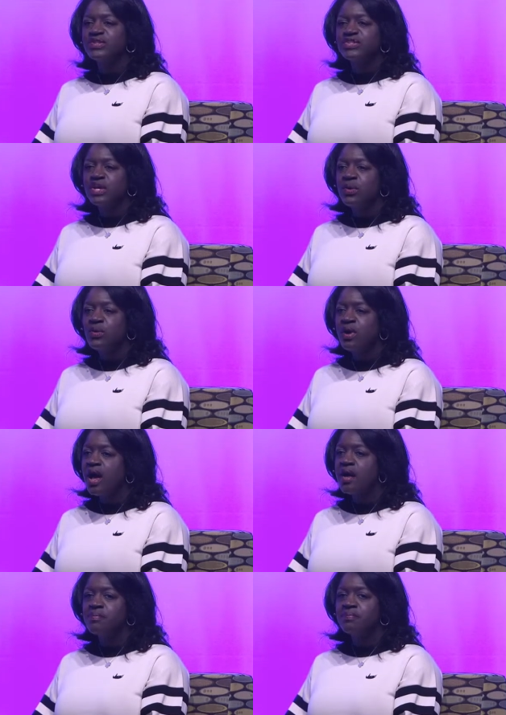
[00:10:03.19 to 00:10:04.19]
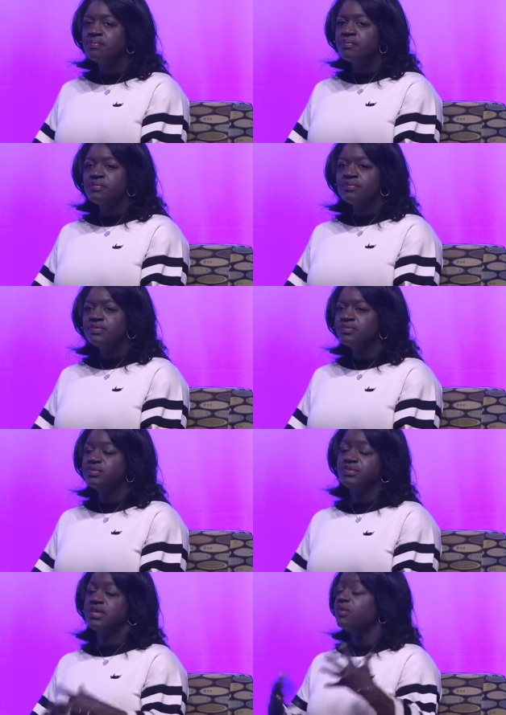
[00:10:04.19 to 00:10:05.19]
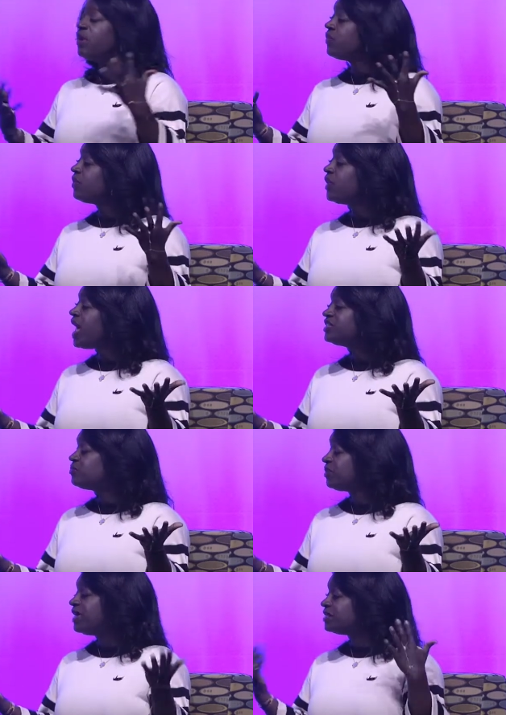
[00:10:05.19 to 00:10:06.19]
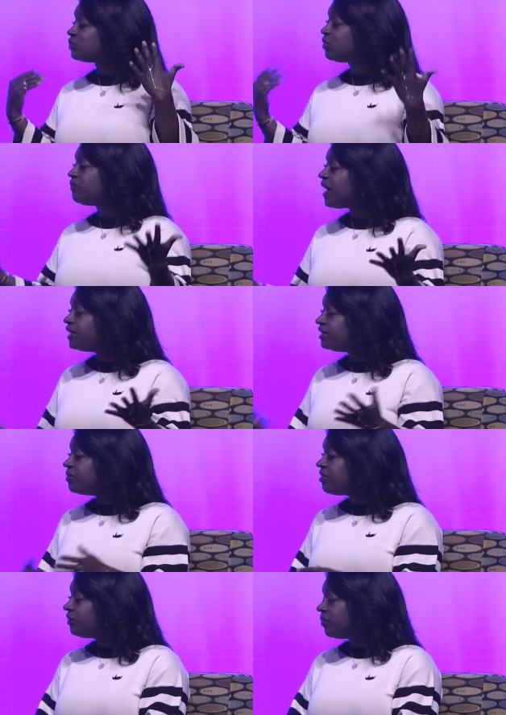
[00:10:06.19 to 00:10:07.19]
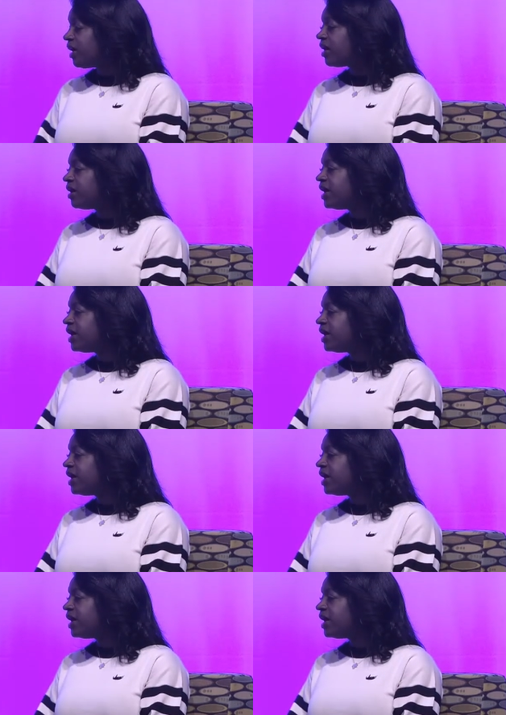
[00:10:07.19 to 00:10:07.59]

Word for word: So, um, so yeah, there are lots of places. We're finding them everywhere, mm-hmm.